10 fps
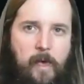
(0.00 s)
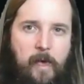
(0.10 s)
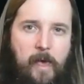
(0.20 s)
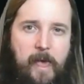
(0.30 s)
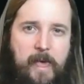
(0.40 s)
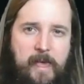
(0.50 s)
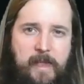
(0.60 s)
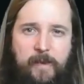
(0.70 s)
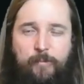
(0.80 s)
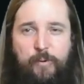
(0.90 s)

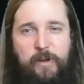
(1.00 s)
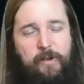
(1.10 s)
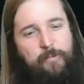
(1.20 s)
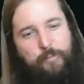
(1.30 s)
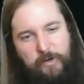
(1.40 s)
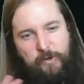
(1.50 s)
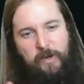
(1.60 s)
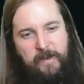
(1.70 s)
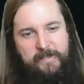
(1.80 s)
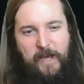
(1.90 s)
And pretty good
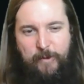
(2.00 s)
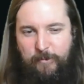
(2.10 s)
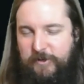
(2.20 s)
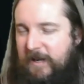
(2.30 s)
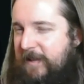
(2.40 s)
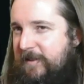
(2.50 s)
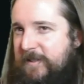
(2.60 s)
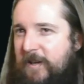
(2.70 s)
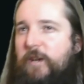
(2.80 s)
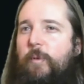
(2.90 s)
on time. We'll try to get these
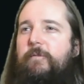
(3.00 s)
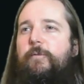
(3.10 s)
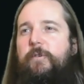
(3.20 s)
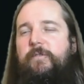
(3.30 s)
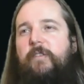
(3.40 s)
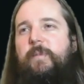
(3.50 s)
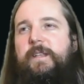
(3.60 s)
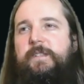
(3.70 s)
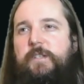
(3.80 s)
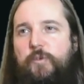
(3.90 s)
done in about 45
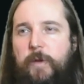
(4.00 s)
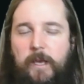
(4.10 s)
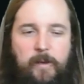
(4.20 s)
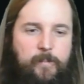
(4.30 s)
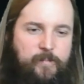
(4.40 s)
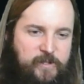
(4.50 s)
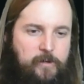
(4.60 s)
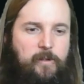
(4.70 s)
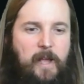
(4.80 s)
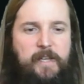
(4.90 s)
minutes each week.
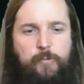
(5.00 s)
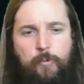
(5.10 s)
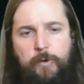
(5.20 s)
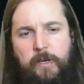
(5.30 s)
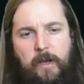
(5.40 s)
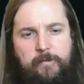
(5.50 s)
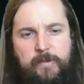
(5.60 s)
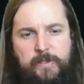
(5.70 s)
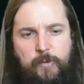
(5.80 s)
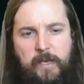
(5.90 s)
So the last one we're going to cover
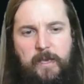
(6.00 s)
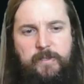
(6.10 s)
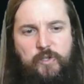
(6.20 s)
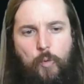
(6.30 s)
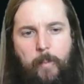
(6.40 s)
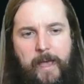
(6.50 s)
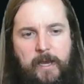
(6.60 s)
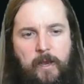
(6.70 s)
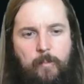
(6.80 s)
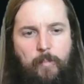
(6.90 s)
this week is
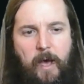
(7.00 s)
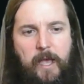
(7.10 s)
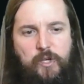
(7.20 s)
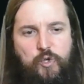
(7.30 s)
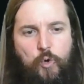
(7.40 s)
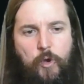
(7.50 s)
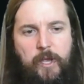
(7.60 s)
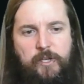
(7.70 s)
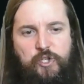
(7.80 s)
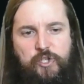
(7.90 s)
Domain by
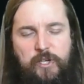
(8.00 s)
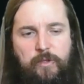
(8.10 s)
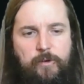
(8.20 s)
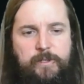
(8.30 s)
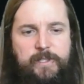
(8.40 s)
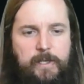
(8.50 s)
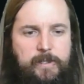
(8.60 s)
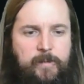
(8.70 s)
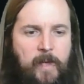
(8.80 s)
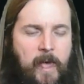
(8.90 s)
Troy
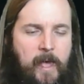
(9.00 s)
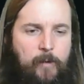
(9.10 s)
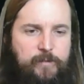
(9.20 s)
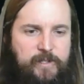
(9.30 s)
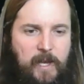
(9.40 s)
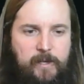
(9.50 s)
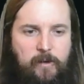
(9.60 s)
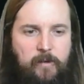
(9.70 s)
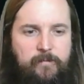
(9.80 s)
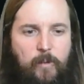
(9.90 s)
GG36. It was second
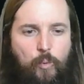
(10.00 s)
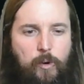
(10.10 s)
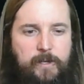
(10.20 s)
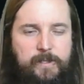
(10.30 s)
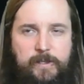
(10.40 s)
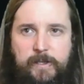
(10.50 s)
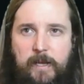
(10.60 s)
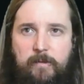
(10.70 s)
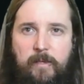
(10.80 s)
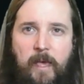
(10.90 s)
on February
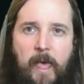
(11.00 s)
16th.